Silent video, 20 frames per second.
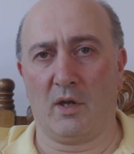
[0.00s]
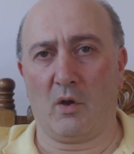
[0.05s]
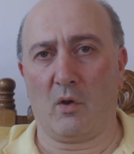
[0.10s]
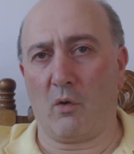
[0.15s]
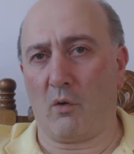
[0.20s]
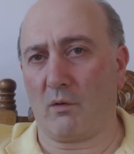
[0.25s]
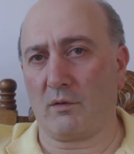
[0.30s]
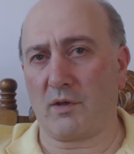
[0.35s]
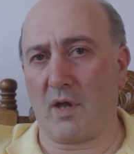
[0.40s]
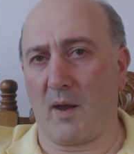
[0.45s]

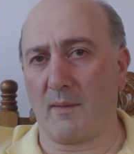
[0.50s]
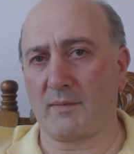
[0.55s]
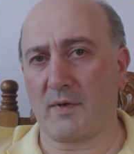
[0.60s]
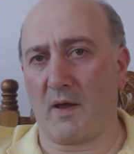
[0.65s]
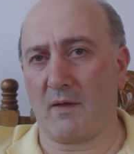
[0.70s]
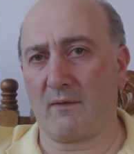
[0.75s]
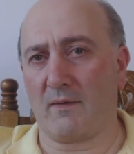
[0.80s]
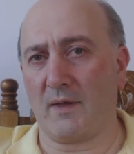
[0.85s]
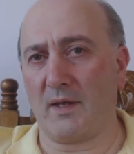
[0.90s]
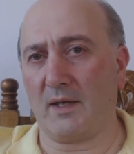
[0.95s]
All times
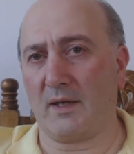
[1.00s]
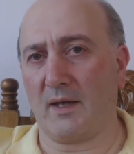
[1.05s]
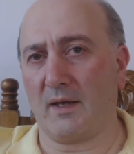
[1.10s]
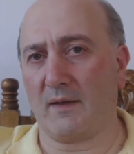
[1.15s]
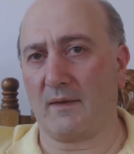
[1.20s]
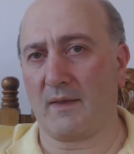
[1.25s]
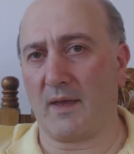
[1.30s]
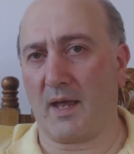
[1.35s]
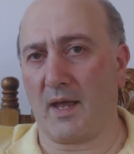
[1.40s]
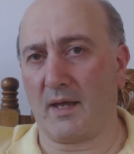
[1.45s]
I'm
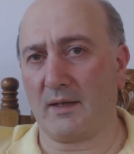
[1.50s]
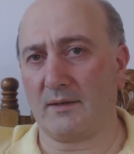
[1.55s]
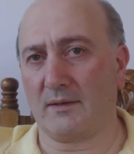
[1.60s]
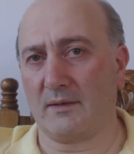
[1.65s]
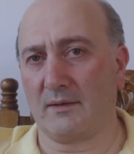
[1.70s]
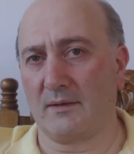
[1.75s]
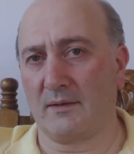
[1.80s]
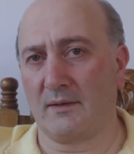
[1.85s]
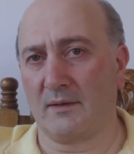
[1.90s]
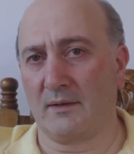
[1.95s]
thinking that
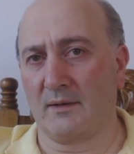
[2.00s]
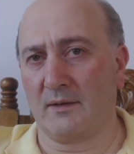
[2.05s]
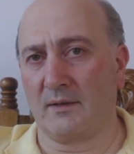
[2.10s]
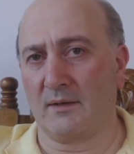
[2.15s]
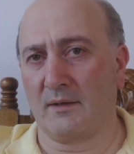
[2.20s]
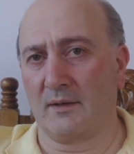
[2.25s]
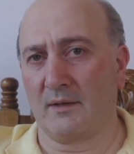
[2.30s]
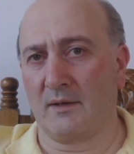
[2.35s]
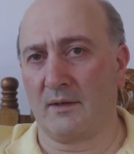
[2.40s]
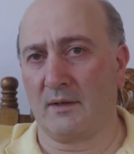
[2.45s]

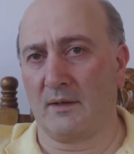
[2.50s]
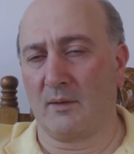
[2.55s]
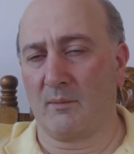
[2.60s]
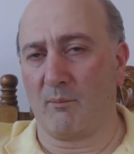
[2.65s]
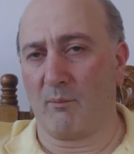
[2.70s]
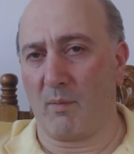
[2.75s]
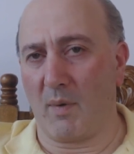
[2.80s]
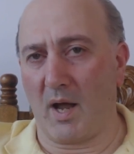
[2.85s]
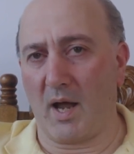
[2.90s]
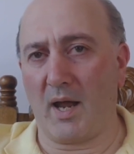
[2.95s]

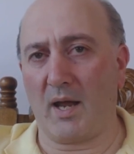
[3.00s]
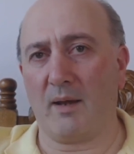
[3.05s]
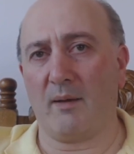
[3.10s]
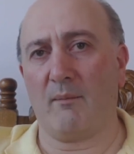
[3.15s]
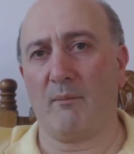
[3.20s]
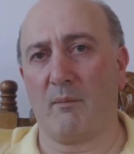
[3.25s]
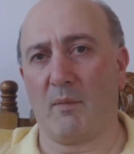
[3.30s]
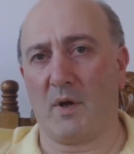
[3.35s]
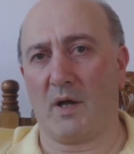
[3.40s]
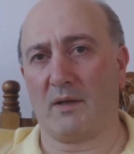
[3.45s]
my
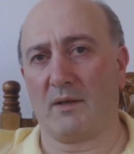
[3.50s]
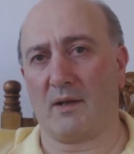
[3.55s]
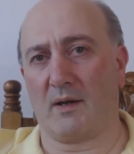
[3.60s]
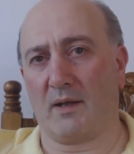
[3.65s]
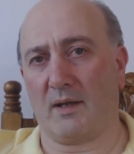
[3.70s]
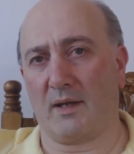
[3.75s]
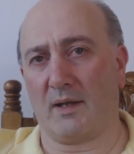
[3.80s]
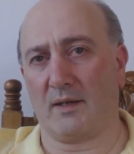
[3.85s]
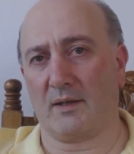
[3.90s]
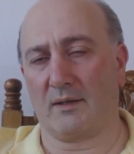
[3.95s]

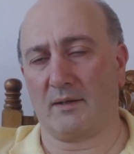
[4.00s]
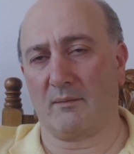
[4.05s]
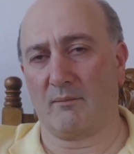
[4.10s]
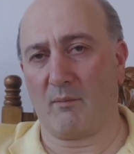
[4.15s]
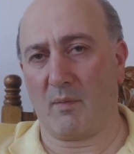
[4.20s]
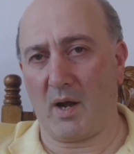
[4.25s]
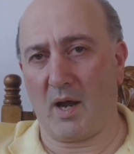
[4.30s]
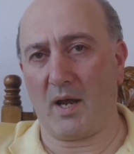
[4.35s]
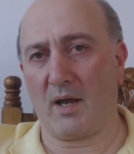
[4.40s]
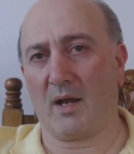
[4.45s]
motherland,
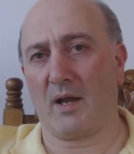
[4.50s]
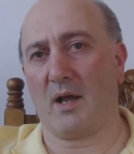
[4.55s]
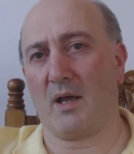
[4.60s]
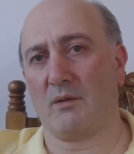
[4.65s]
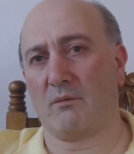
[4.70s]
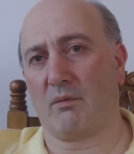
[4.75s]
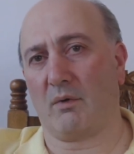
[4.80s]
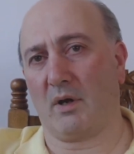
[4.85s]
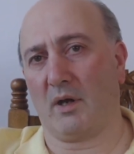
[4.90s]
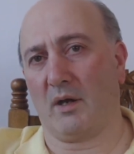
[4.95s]
my
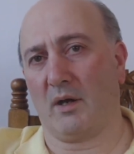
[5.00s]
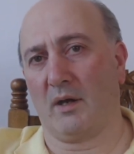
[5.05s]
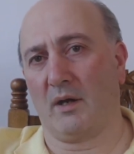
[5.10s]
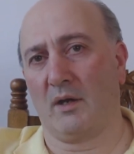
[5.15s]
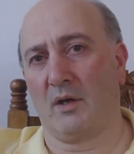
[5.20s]
country,